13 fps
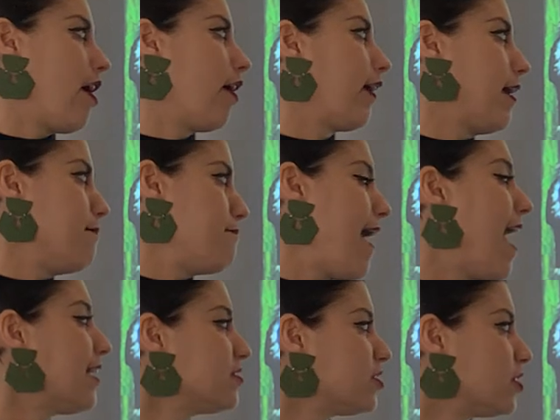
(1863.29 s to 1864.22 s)
are
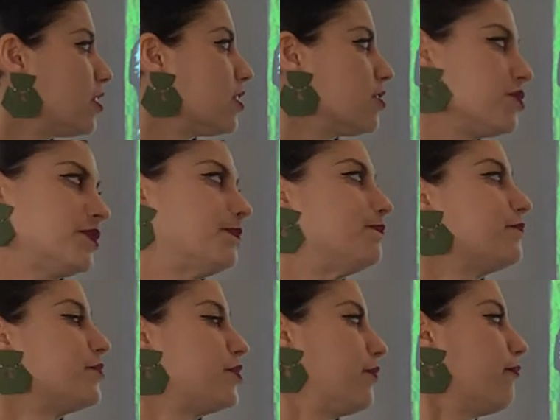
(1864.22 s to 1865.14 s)
ambassadors
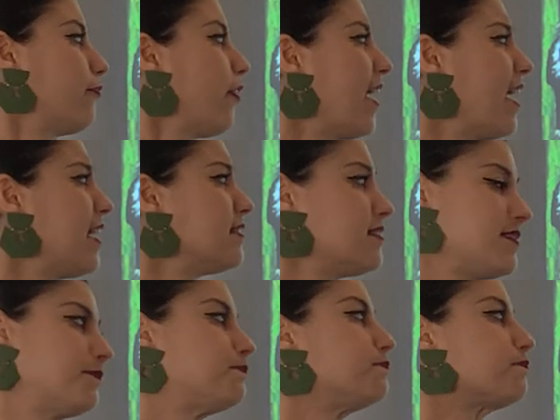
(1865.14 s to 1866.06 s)
to France,